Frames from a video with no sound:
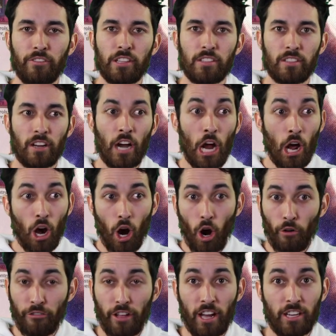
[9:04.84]
Fissure.
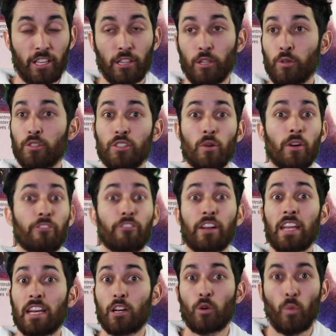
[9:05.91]
Ophion could lose to a
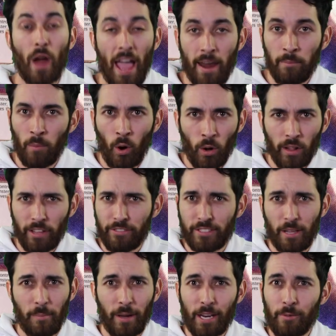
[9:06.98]
freaking Grand Mole if
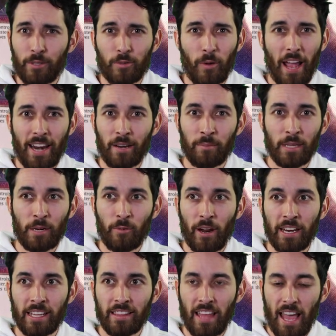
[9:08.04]
somebody was randomly
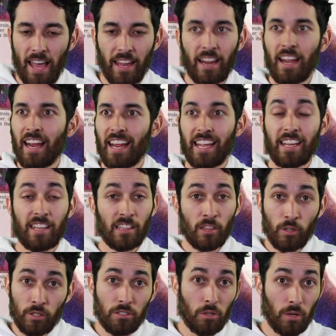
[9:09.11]
running that. He can
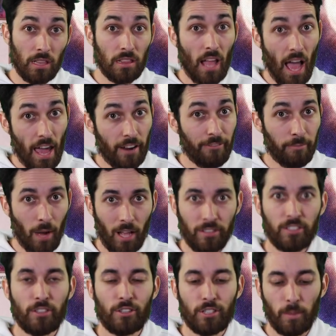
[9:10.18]
lose to a lot of
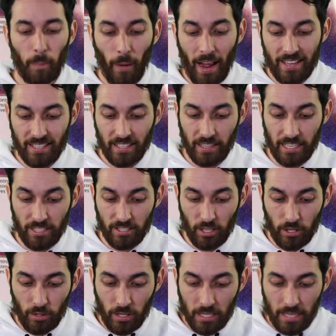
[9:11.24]
monsters surprisingly, so
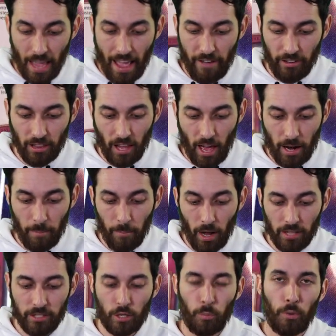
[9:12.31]
you need to have a lot of
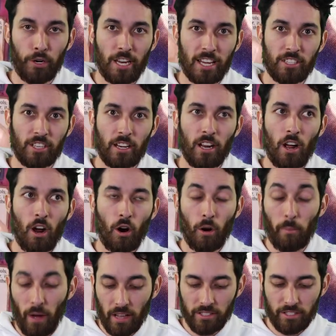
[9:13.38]
monster protection or
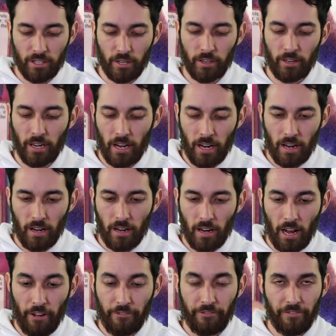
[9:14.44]
monster
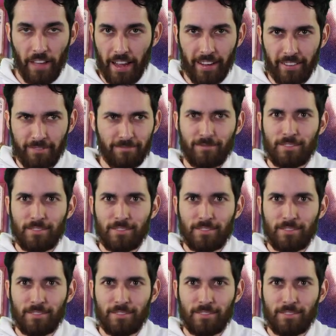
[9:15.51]
effect